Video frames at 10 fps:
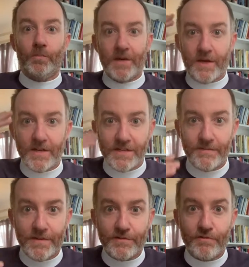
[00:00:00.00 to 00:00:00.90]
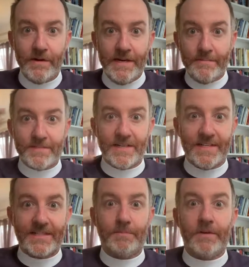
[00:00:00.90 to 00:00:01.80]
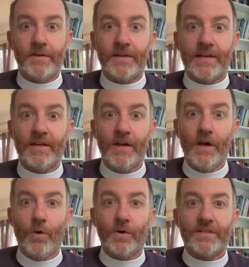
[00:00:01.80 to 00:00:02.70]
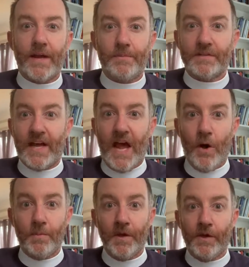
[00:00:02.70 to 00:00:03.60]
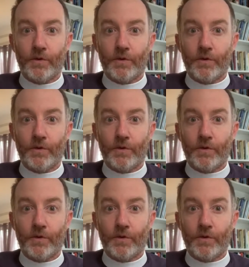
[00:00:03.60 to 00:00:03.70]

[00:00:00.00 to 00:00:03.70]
because of his dreams and his ability, was able to help